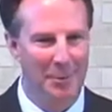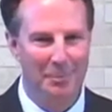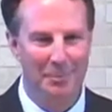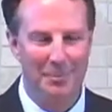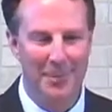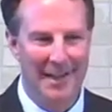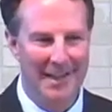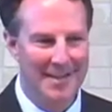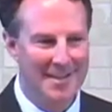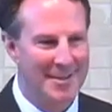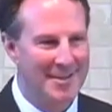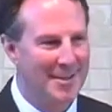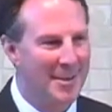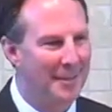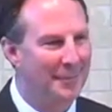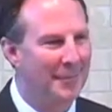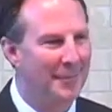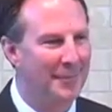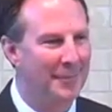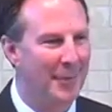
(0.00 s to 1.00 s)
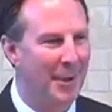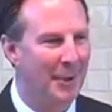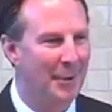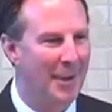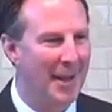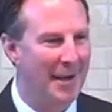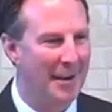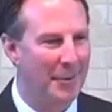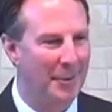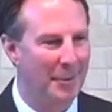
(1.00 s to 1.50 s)
based off of a
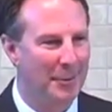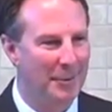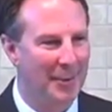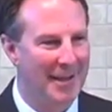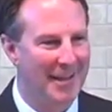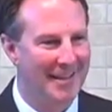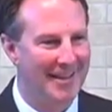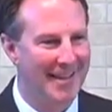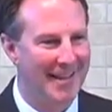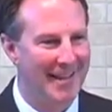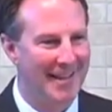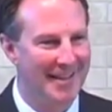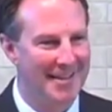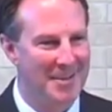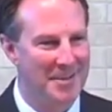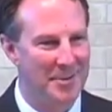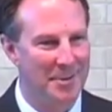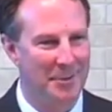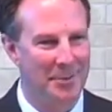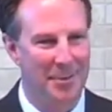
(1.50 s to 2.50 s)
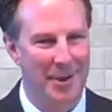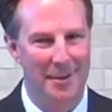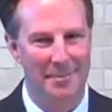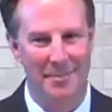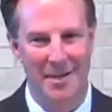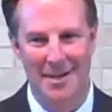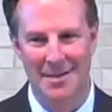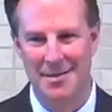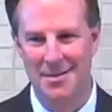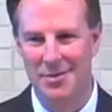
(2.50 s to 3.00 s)
lot of the great things and the great
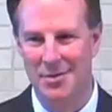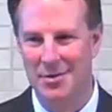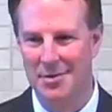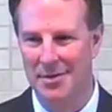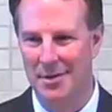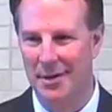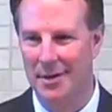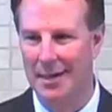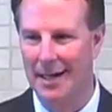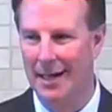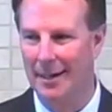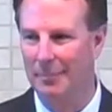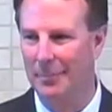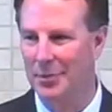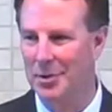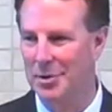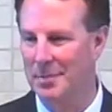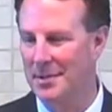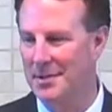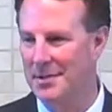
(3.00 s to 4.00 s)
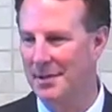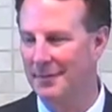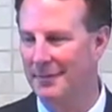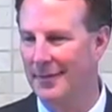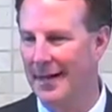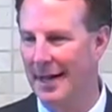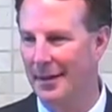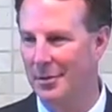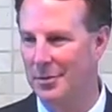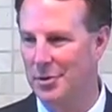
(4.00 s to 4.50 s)
messages and accomplishments that
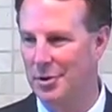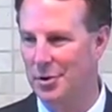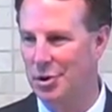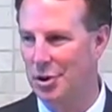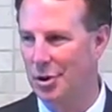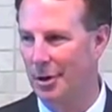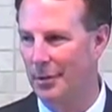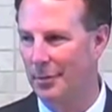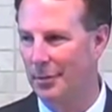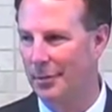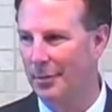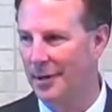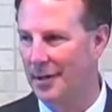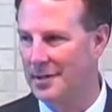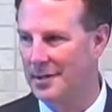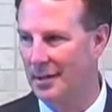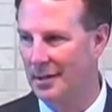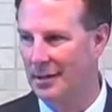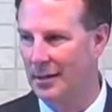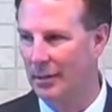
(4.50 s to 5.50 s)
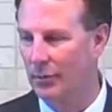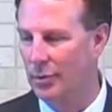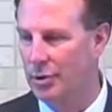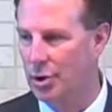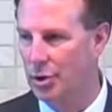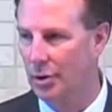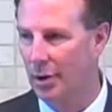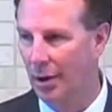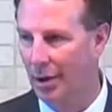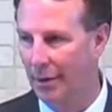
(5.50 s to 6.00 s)
Father just shared with us, I think we
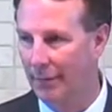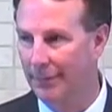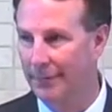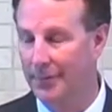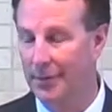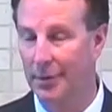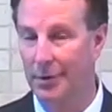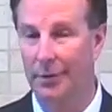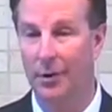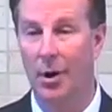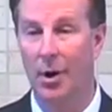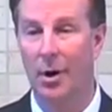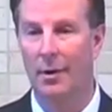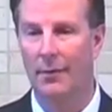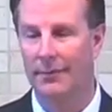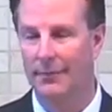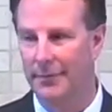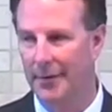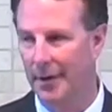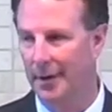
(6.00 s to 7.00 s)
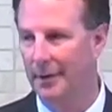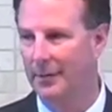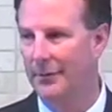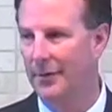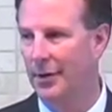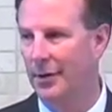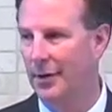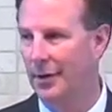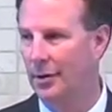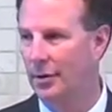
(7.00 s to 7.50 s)
should all feel very,
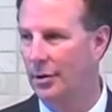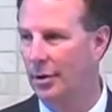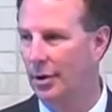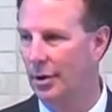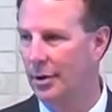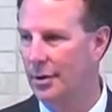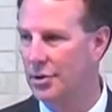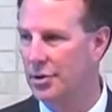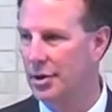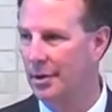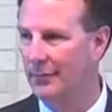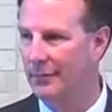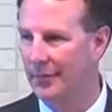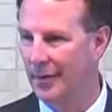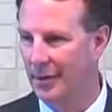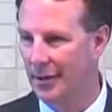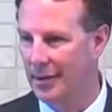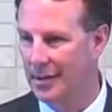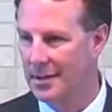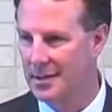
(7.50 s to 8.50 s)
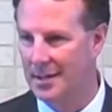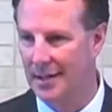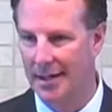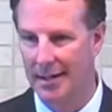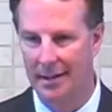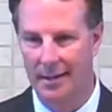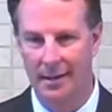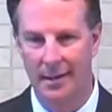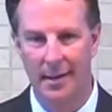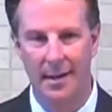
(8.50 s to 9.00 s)
very encouraged and very
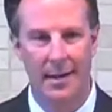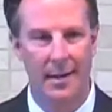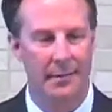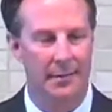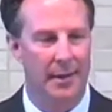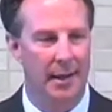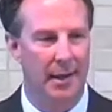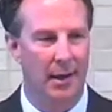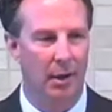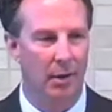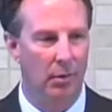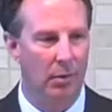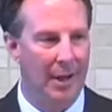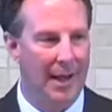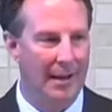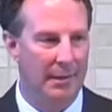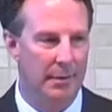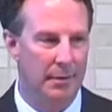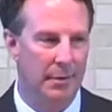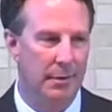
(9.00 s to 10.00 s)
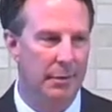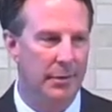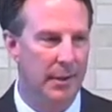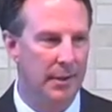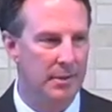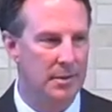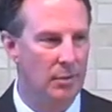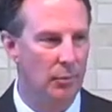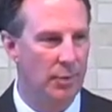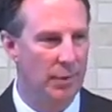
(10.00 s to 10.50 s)
excited that a lot of the
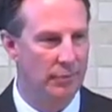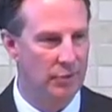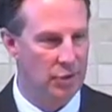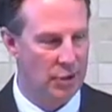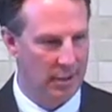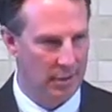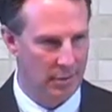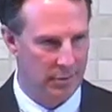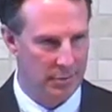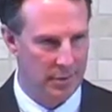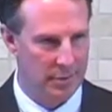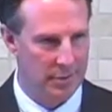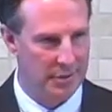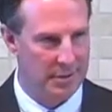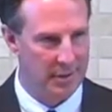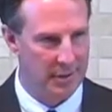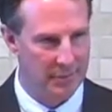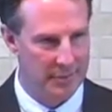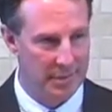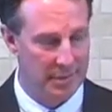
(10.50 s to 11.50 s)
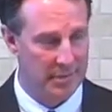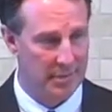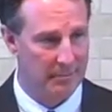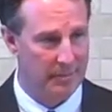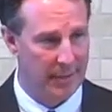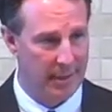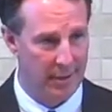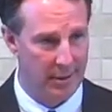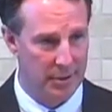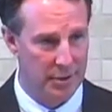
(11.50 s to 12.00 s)
things that we've challenged ourselves as a
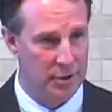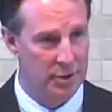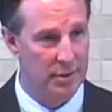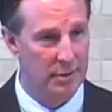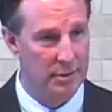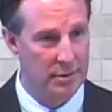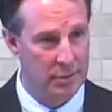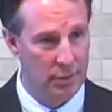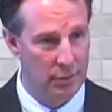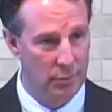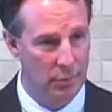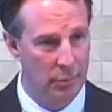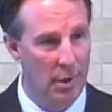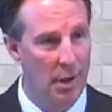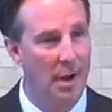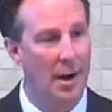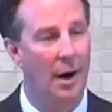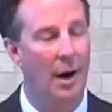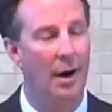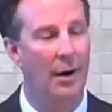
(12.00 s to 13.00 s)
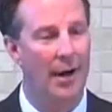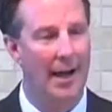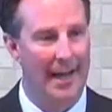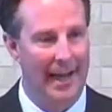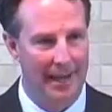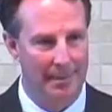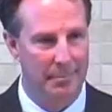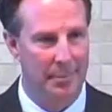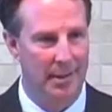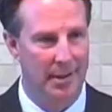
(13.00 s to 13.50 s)
parish to do are
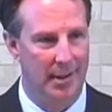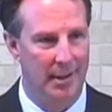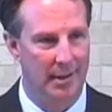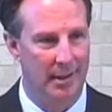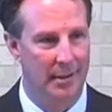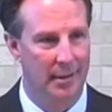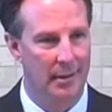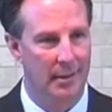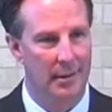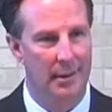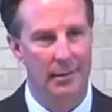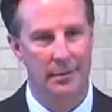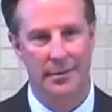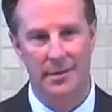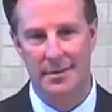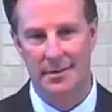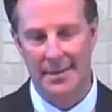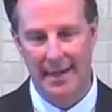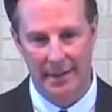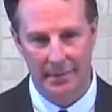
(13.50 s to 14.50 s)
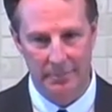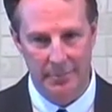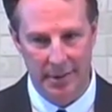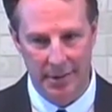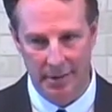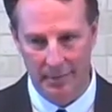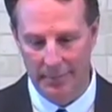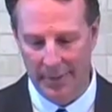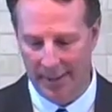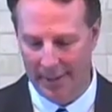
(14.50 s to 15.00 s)
happening. The debt
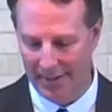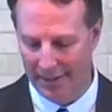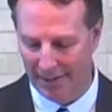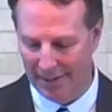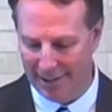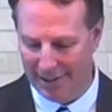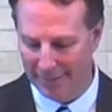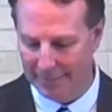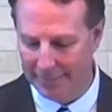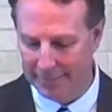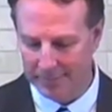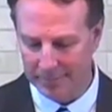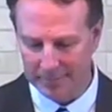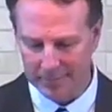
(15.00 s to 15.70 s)
being paid off.